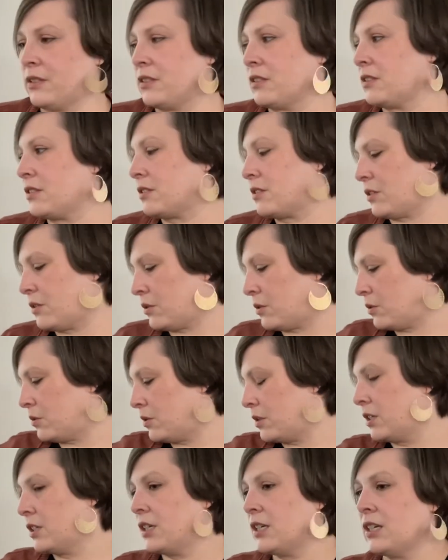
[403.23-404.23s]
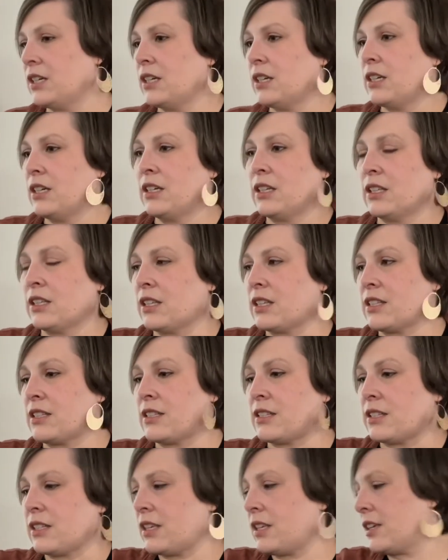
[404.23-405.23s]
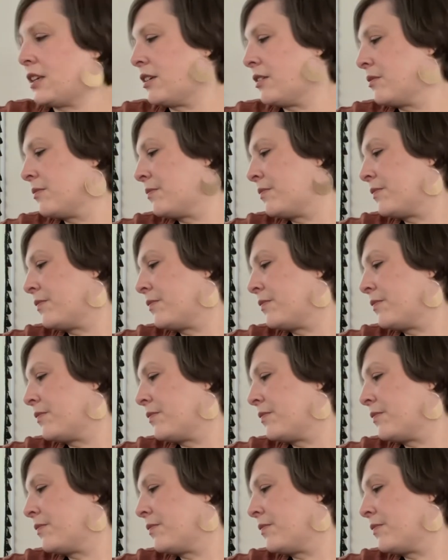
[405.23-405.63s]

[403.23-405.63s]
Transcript: So let's see,